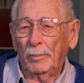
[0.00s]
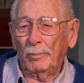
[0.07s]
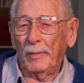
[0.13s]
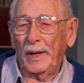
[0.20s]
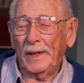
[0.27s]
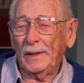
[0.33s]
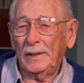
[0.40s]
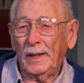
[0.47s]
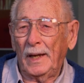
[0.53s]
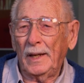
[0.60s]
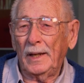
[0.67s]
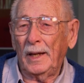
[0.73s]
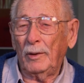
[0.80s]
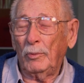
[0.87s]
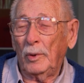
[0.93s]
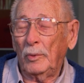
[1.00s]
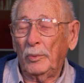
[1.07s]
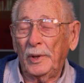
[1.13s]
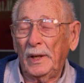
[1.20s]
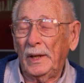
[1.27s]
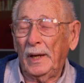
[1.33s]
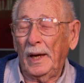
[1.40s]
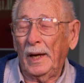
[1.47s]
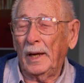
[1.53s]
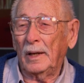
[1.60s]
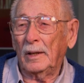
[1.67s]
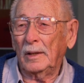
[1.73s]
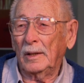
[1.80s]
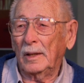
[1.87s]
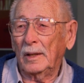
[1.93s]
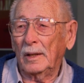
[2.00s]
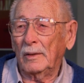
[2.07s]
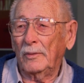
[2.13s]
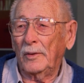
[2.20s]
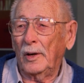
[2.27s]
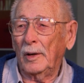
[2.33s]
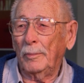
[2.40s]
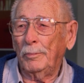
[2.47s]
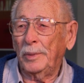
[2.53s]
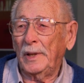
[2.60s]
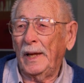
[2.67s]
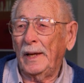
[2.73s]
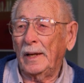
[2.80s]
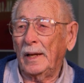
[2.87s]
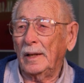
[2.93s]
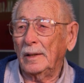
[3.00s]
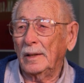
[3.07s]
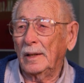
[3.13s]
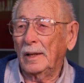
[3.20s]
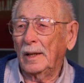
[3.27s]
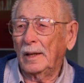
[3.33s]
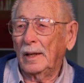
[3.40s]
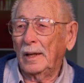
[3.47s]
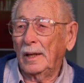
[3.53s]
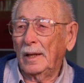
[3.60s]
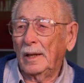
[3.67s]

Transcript: maintaining what we can of our planet. Hmm.